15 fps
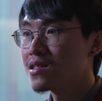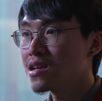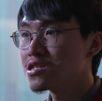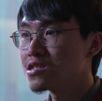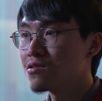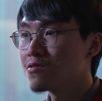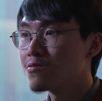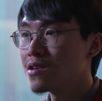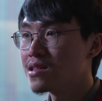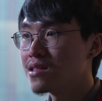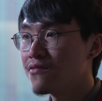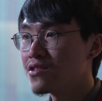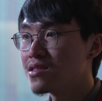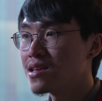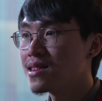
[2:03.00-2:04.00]
the Digital
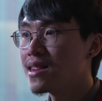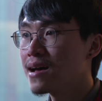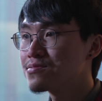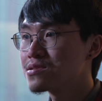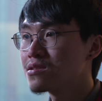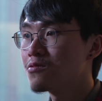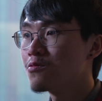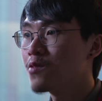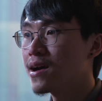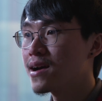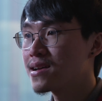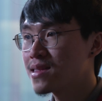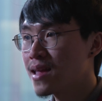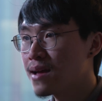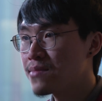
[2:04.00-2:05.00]
Creativity Labs, where
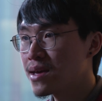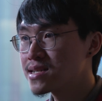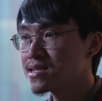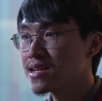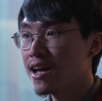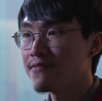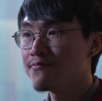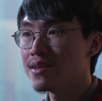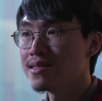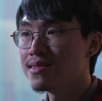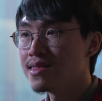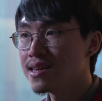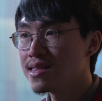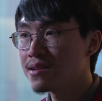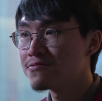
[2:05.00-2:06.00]
academics have
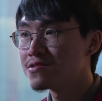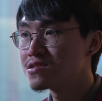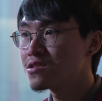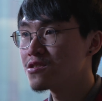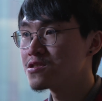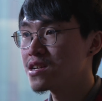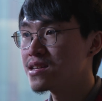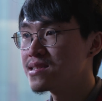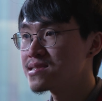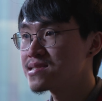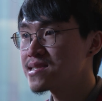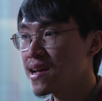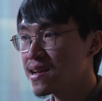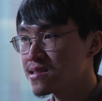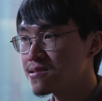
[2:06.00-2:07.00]
been leading research in this
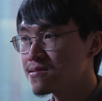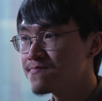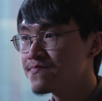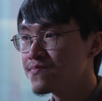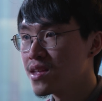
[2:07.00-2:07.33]
sector.